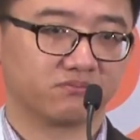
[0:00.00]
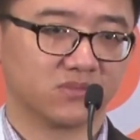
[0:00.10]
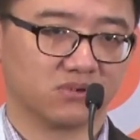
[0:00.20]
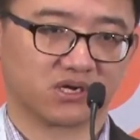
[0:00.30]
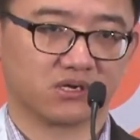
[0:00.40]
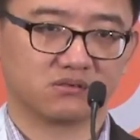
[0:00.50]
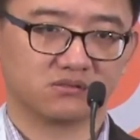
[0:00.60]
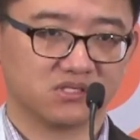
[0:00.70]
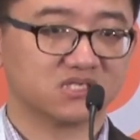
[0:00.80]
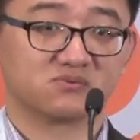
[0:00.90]
Okay,
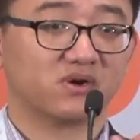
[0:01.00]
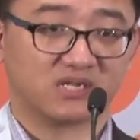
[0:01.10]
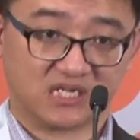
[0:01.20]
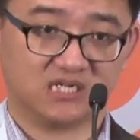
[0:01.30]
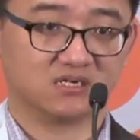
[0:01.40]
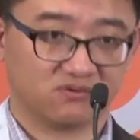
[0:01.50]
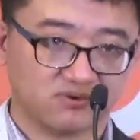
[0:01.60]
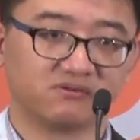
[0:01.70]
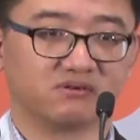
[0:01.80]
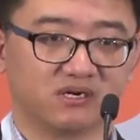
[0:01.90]
this is very clear,
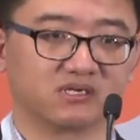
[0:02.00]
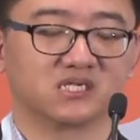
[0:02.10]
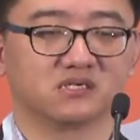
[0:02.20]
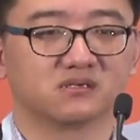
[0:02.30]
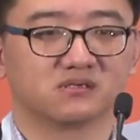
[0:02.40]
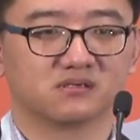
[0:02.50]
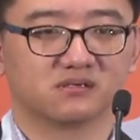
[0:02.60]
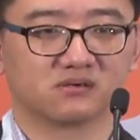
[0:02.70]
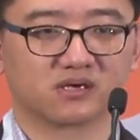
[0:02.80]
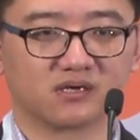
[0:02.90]
very, very clear.
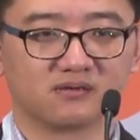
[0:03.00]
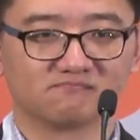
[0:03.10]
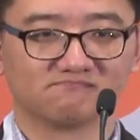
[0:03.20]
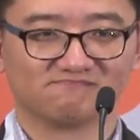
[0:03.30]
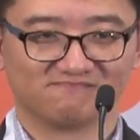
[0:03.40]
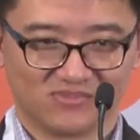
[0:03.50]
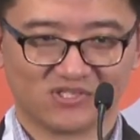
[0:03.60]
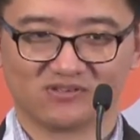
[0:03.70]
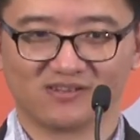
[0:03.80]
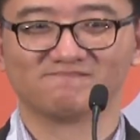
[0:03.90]
Okay,
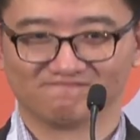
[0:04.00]
so that.